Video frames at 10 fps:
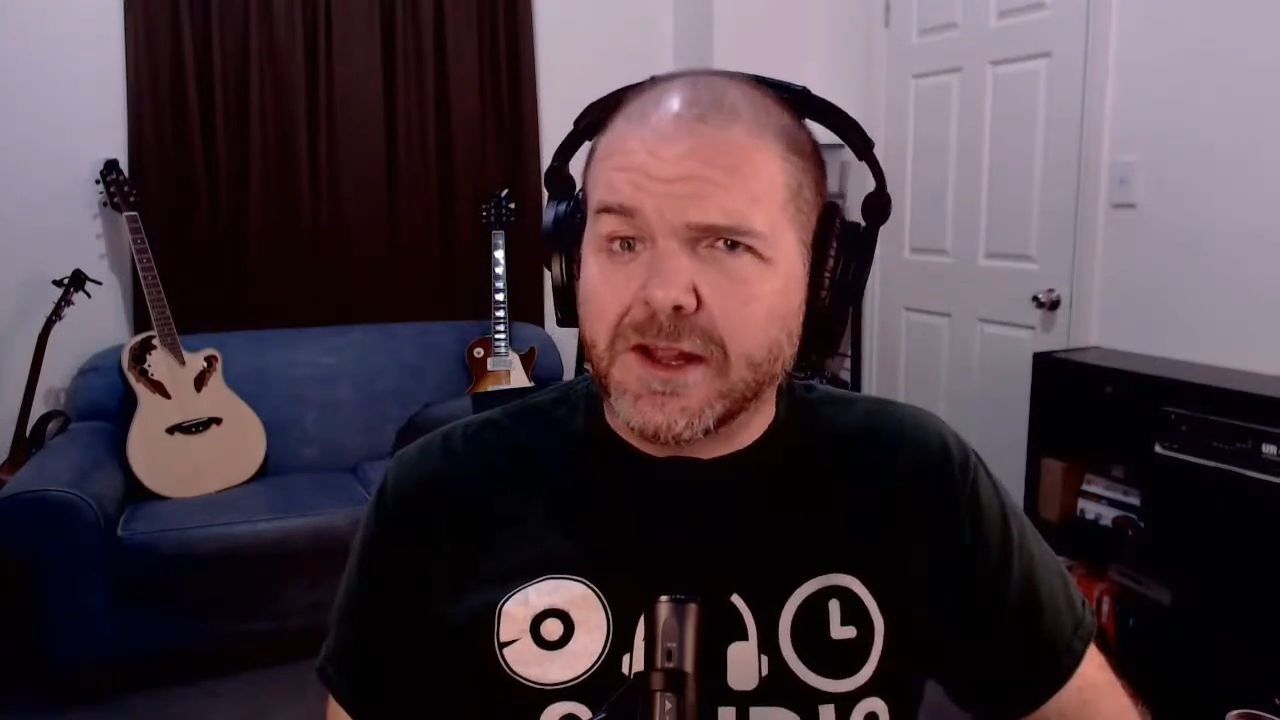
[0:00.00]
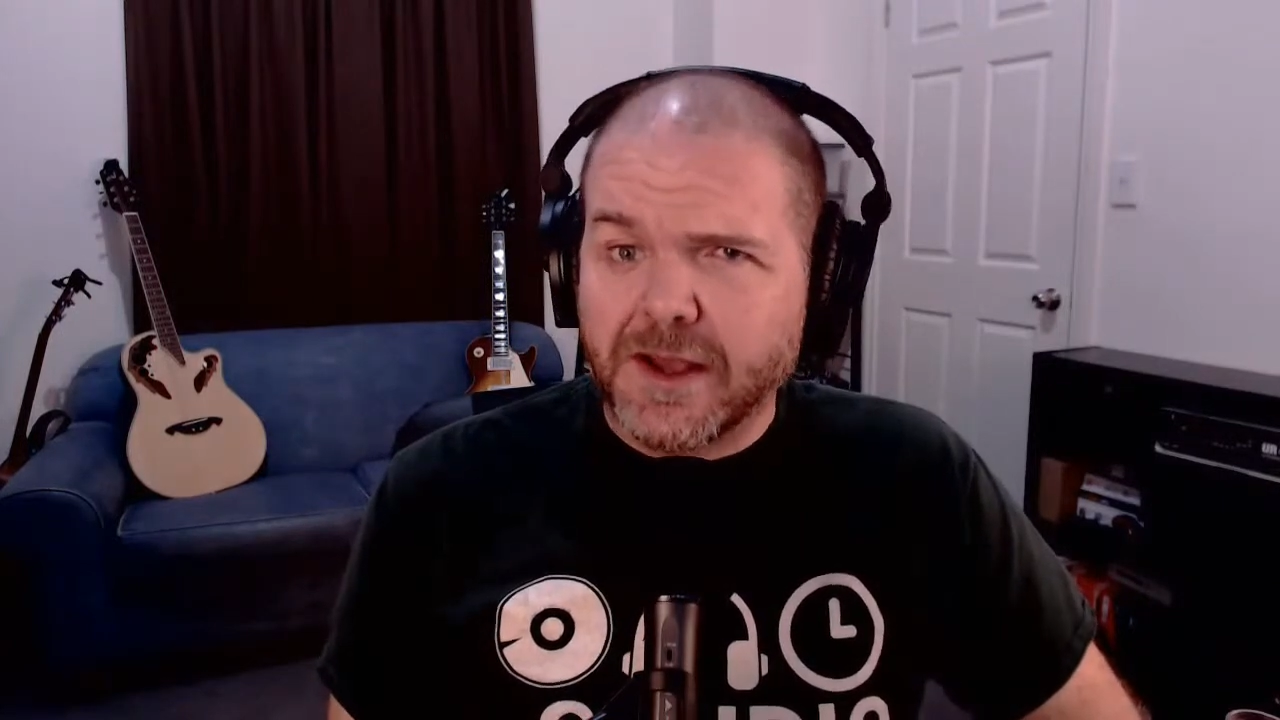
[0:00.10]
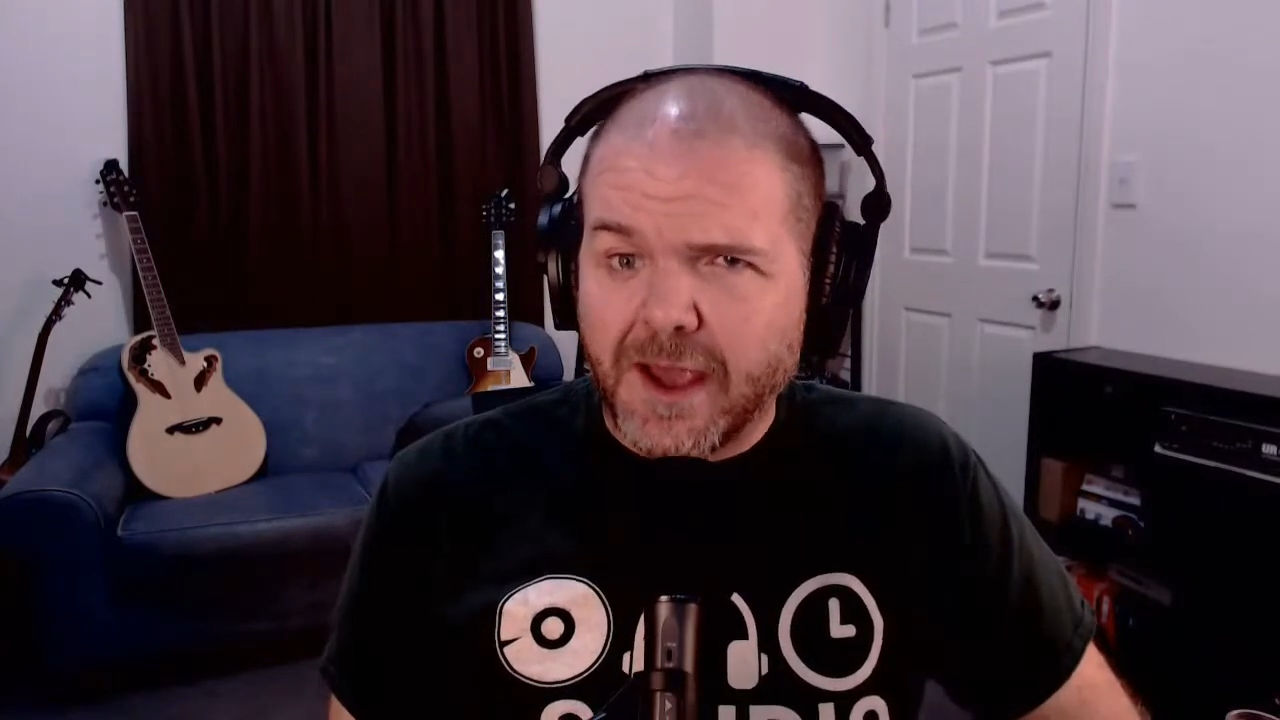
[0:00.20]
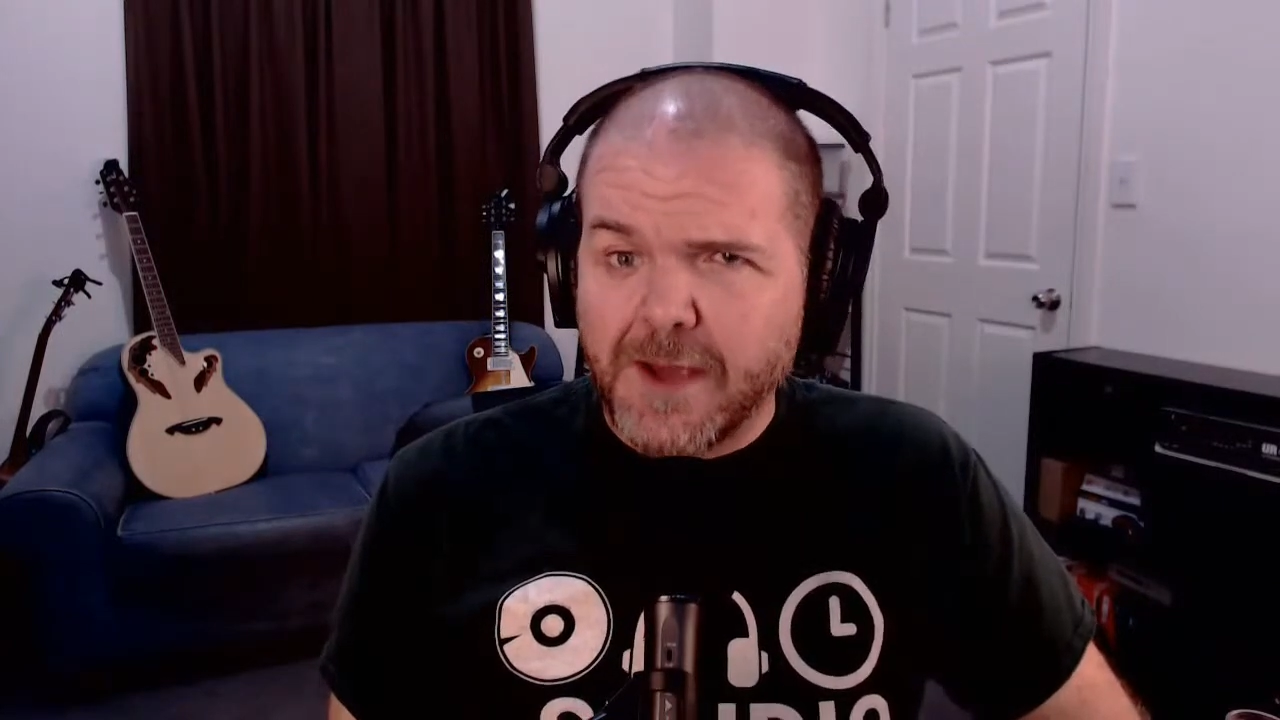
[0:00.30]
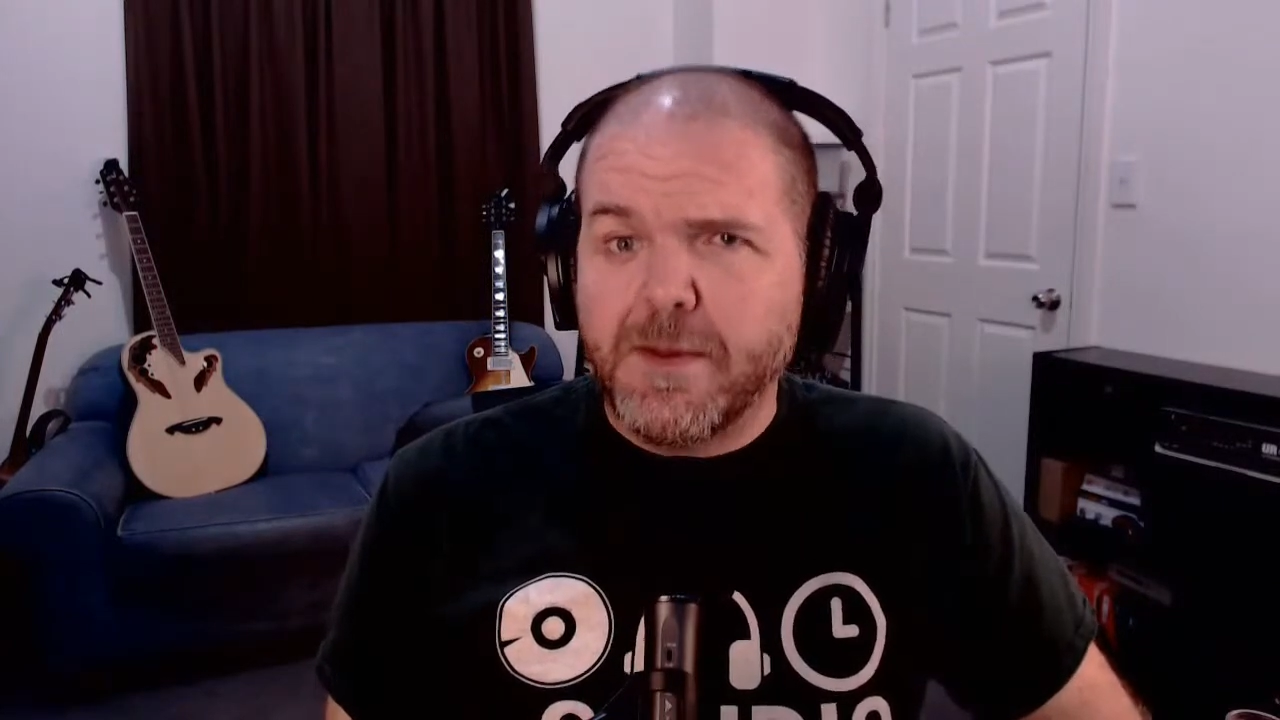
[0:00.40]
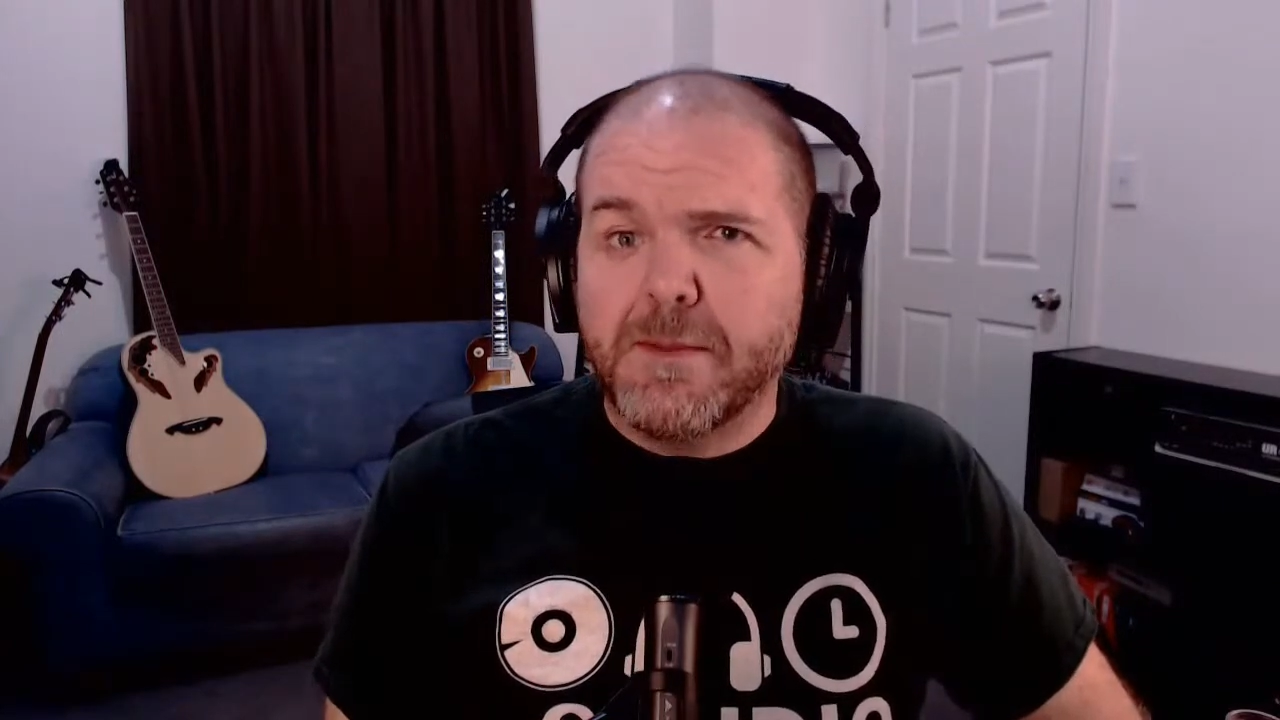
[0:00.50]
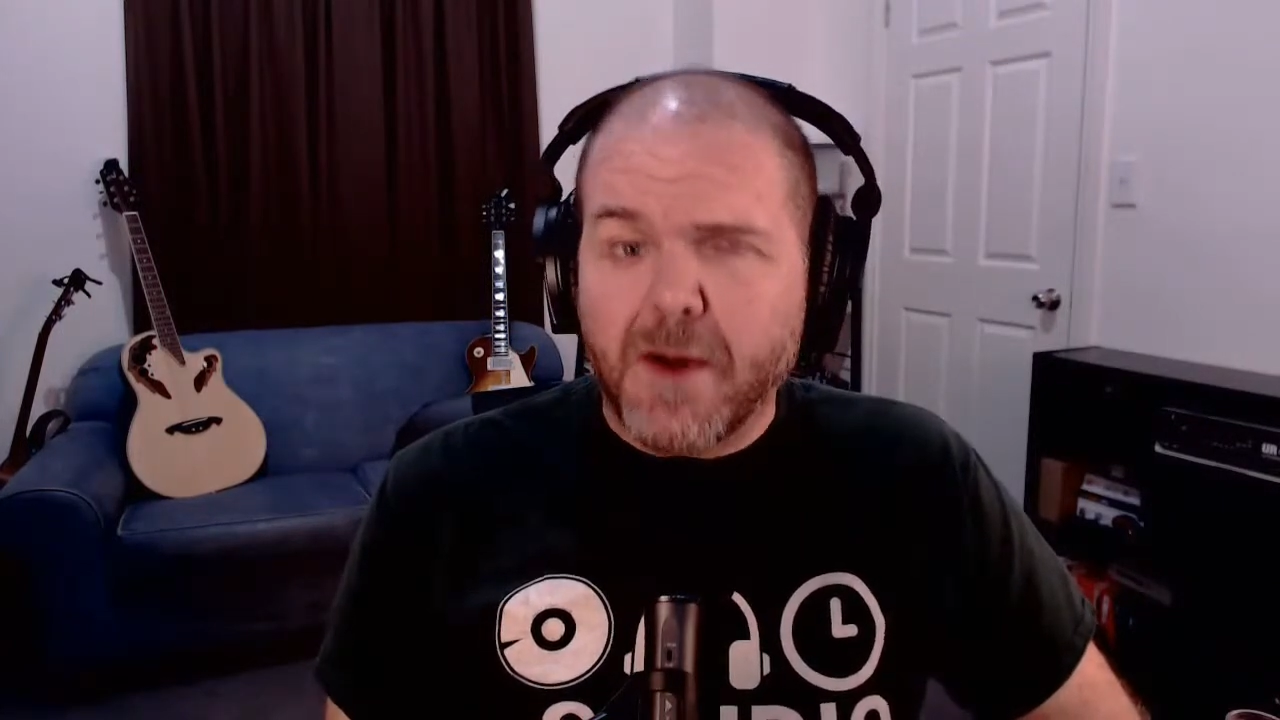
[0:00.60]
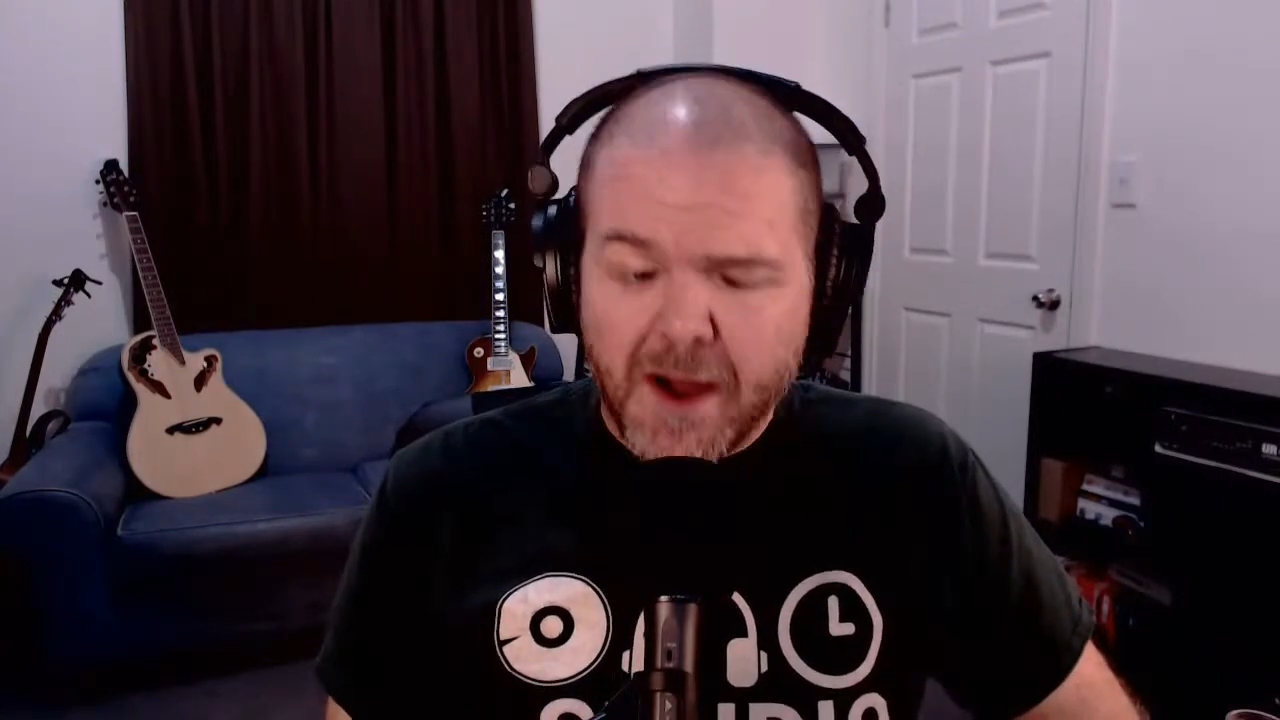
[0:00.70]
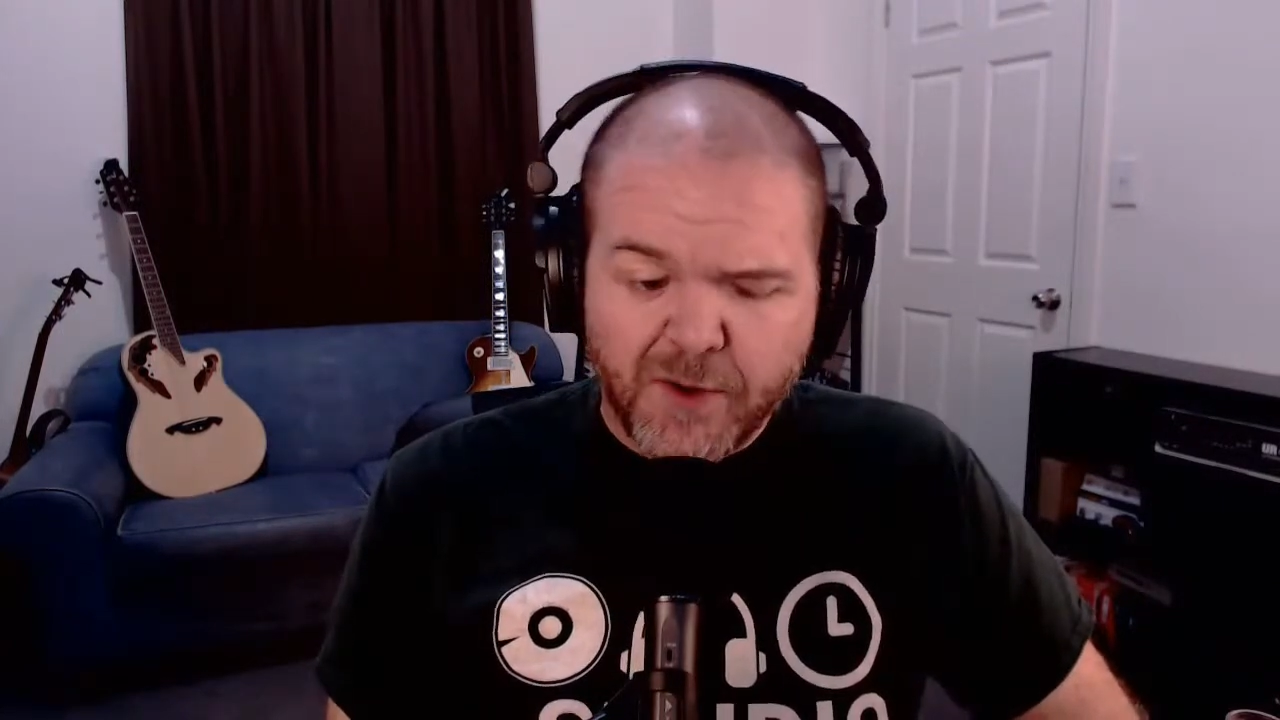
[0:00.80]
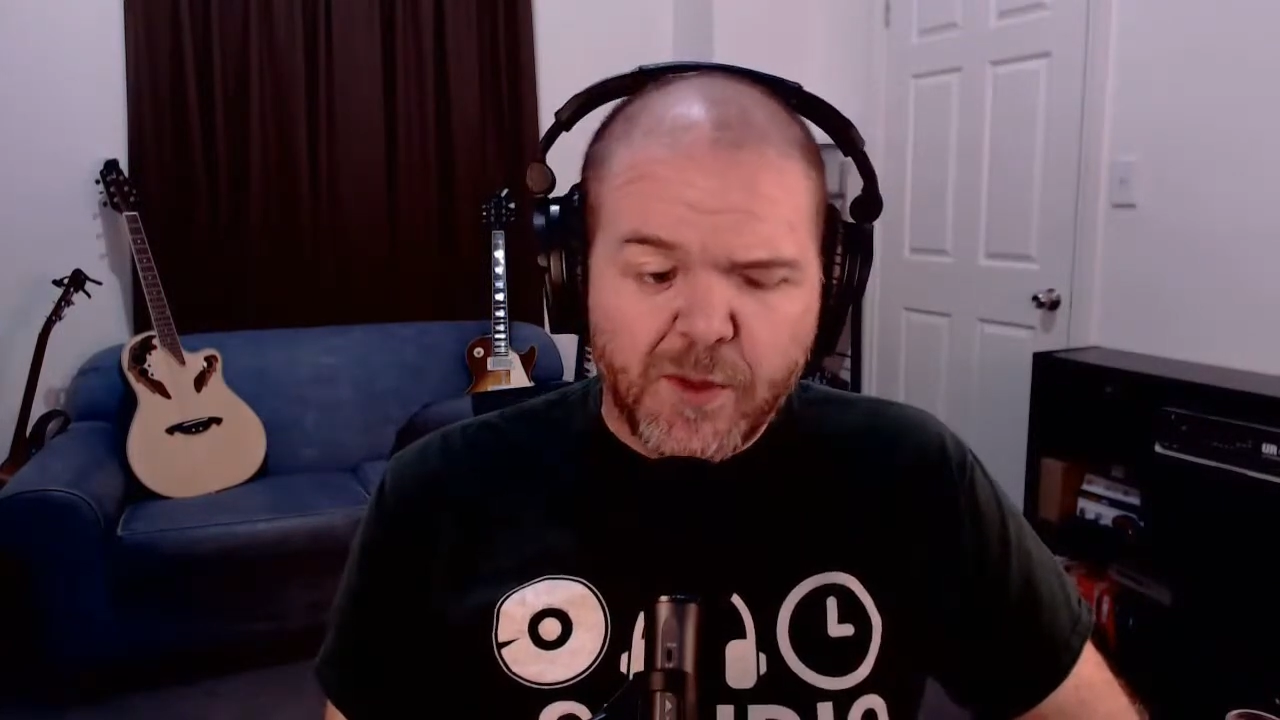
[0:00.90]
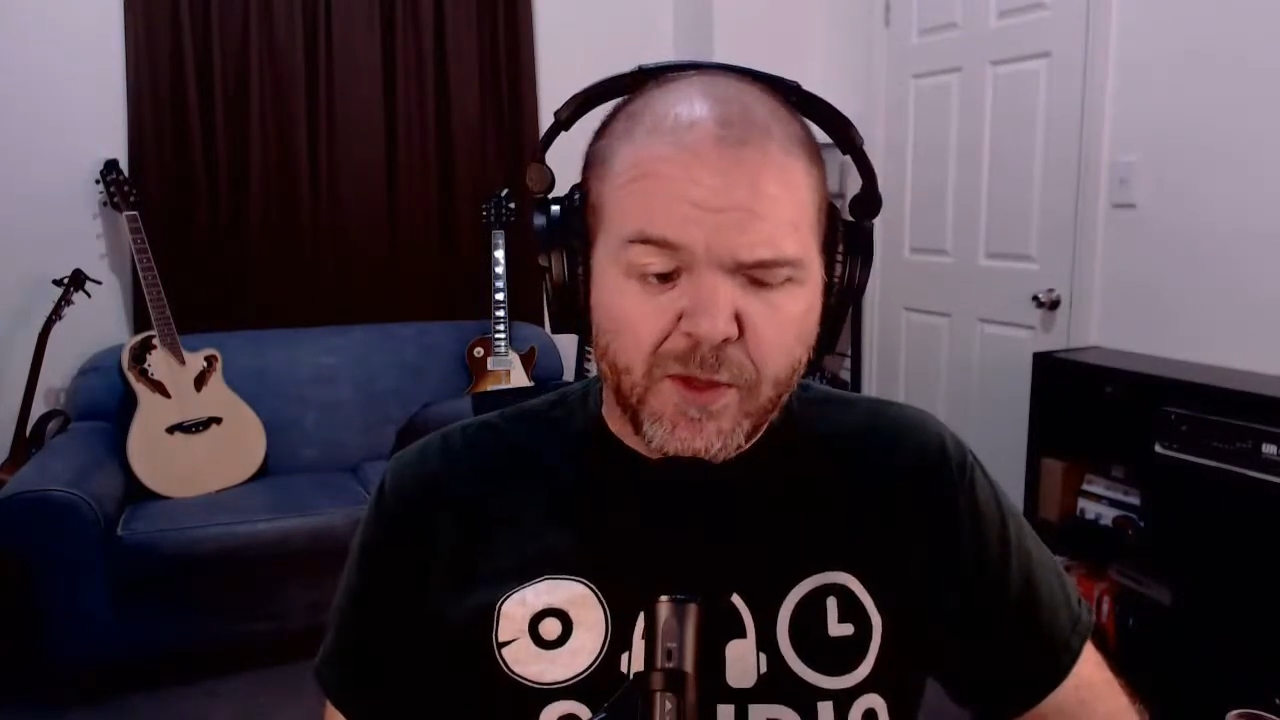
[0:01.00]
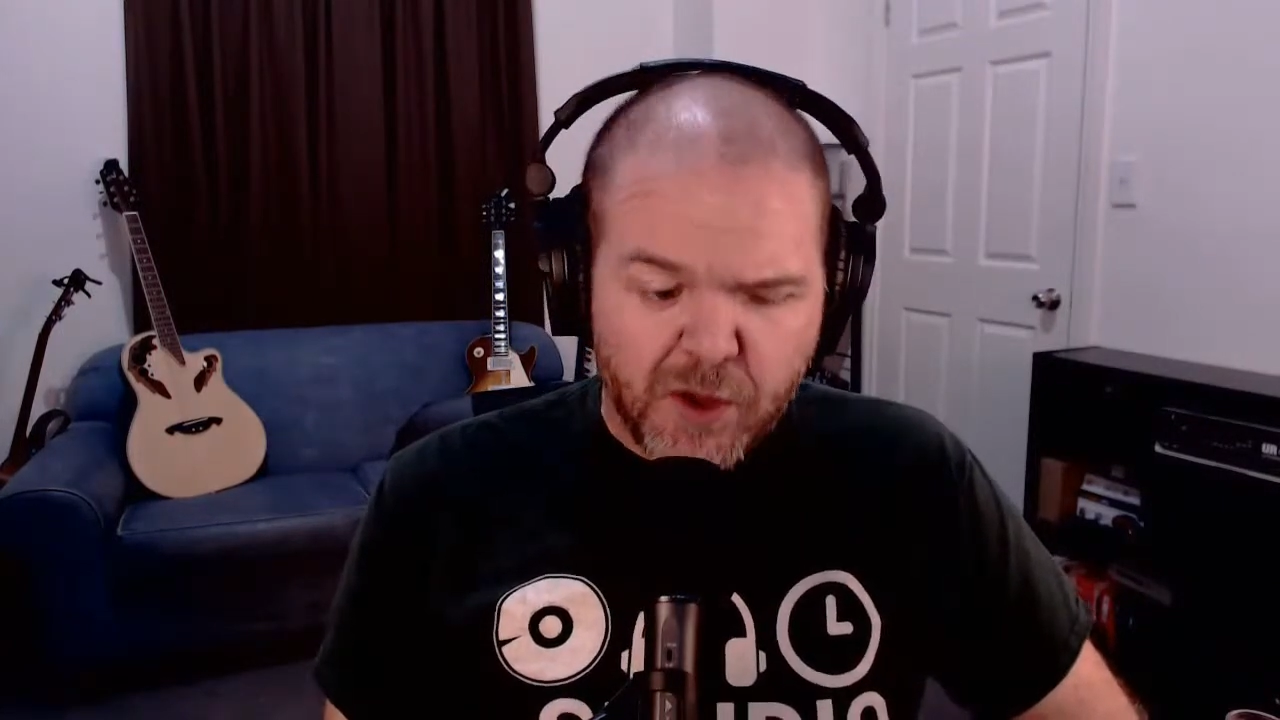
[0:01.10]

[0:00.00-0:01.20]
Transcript: to keep in mind with